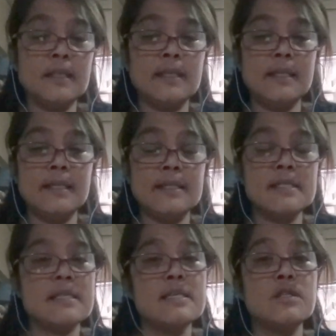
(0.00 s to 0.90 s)
And
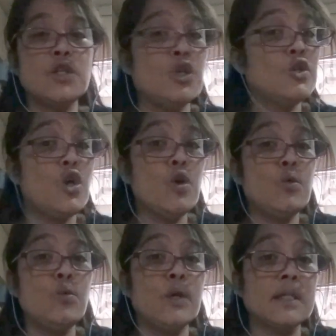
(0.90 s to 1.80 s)
since you don't know
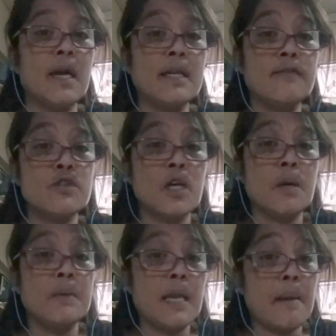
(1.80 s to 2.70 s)
what kind of
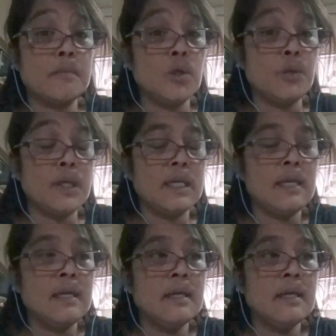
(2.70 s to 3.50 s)
job that I'm doing